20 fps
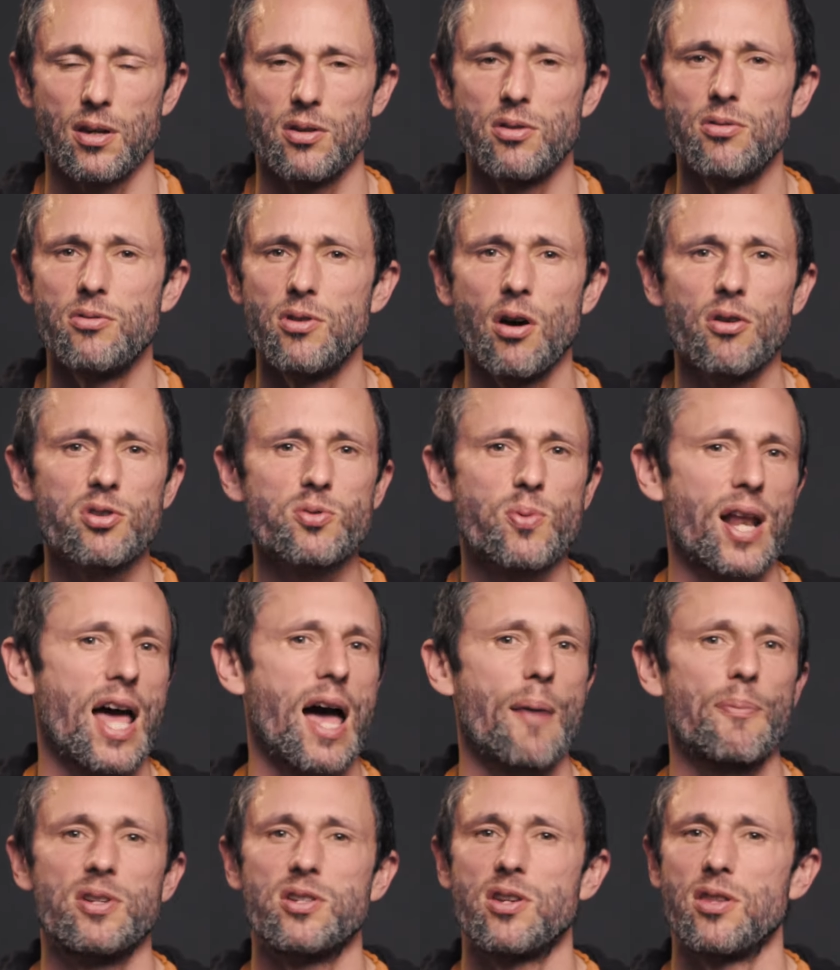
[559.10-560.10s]
Who knows what
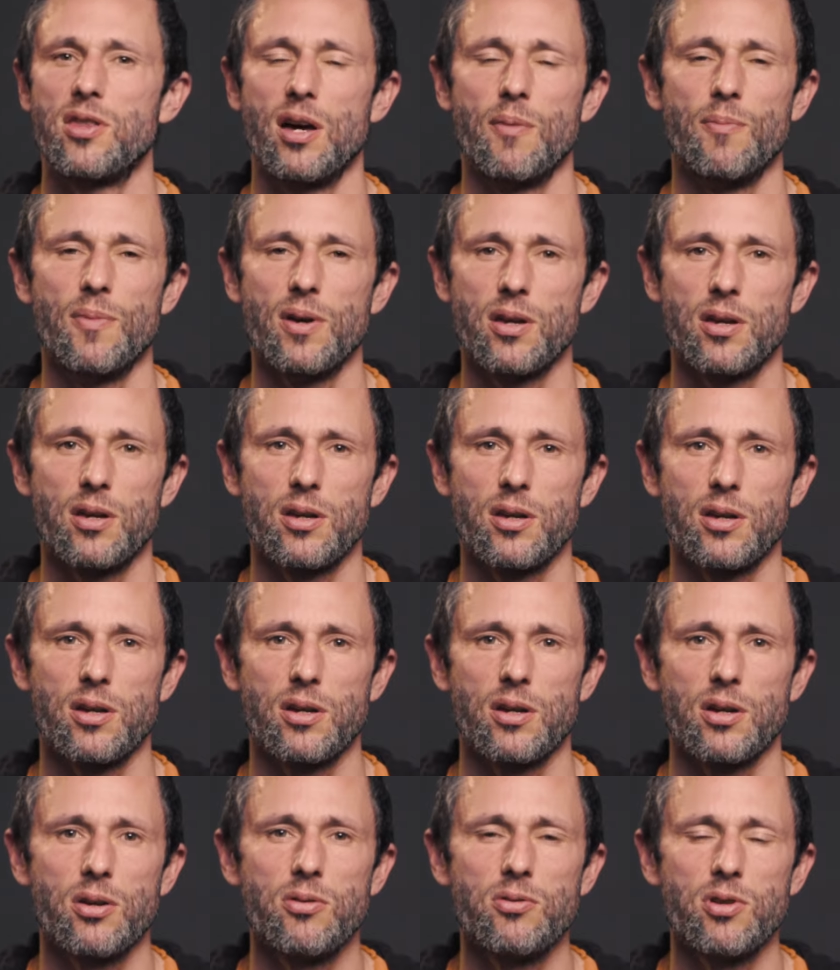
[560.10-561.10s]
happened to them?
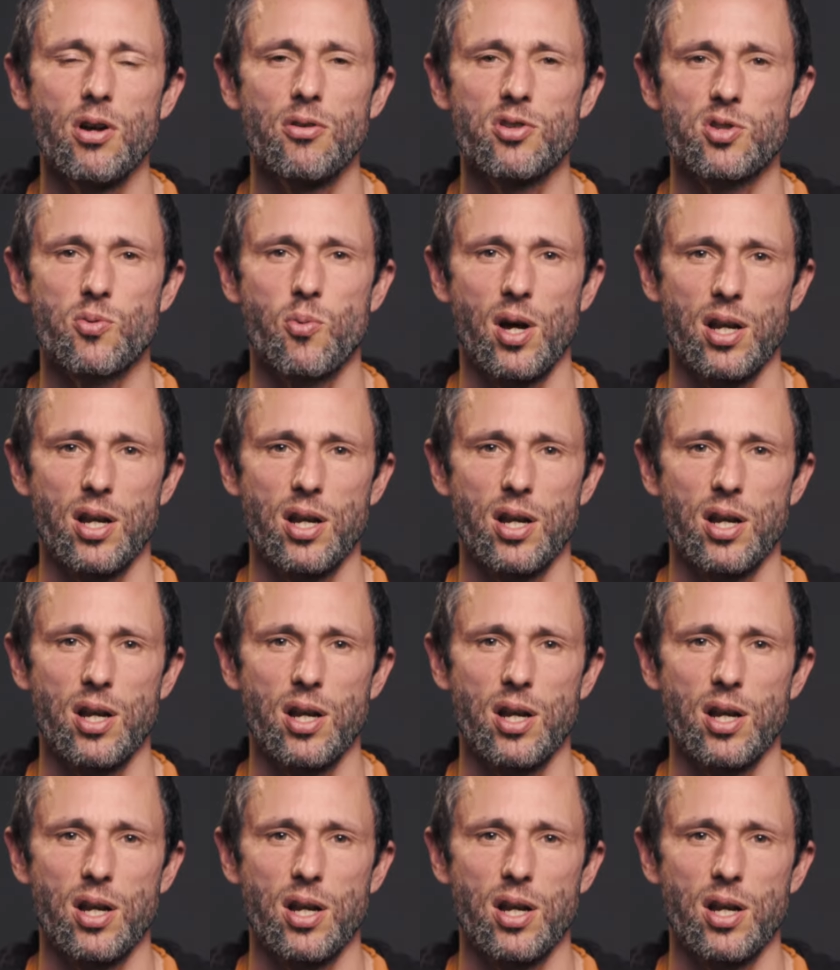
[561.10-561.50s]
Who knows